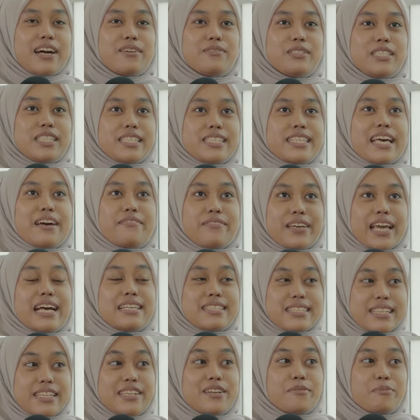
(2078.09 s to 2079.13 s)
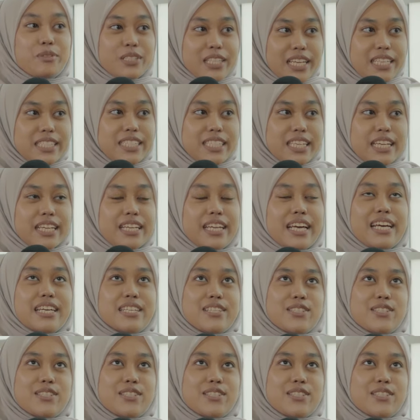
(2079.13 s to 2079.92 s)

which is having excellent reputation.